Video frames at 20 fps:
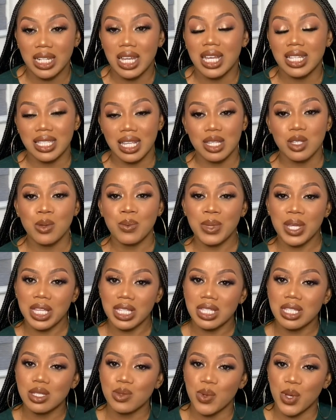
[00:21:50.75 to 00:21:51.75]
Yes, there are some
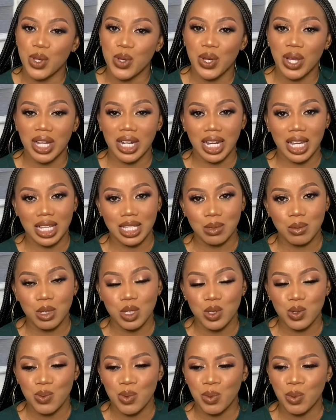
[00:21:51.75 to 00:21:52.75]
cases where you can explain
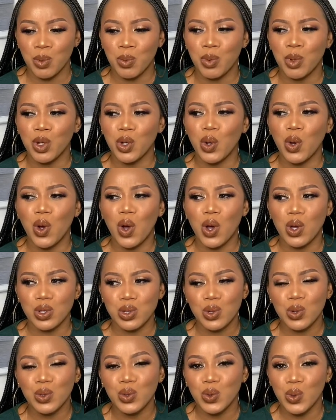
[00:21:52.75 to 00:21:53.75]
to people, but
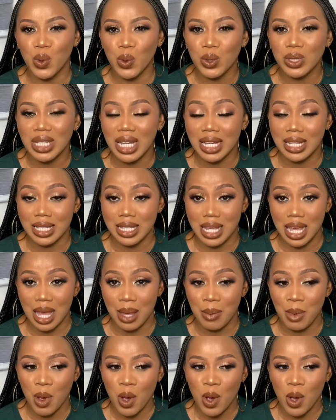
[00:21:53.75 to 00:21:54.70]
also know that time.